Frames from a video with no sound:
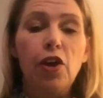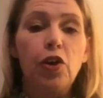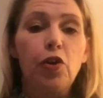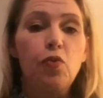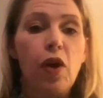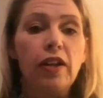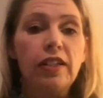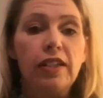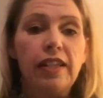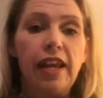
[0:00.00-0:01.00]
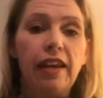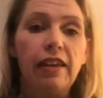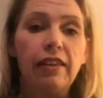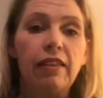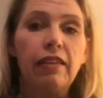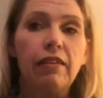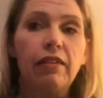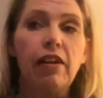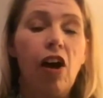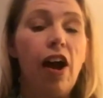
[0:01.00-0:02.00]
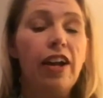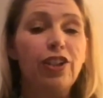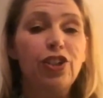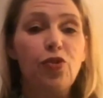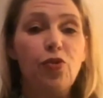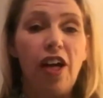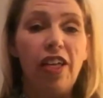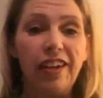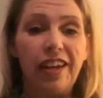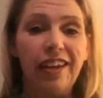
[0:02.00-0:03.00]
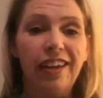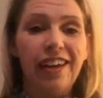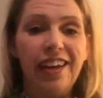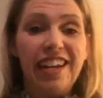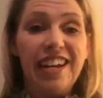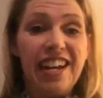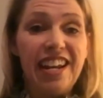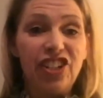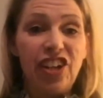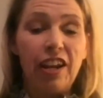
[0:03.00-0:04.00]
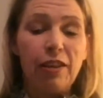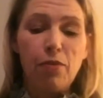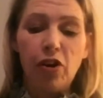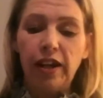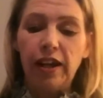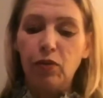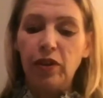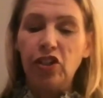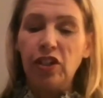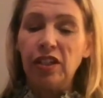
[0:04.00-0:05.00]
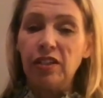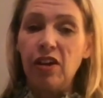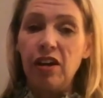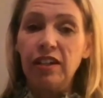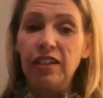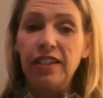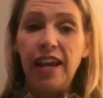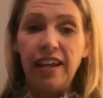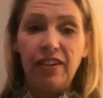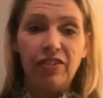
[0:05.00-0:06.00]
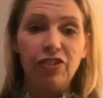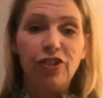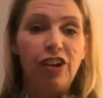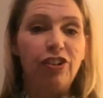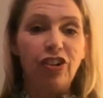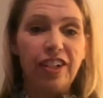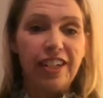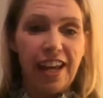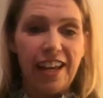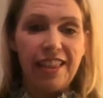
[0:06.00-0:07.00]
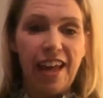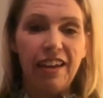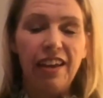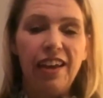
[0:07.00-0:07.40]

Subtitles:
who want to take the highest quality niche out of the market, which is not, it's taken. doTERRA's already taken that.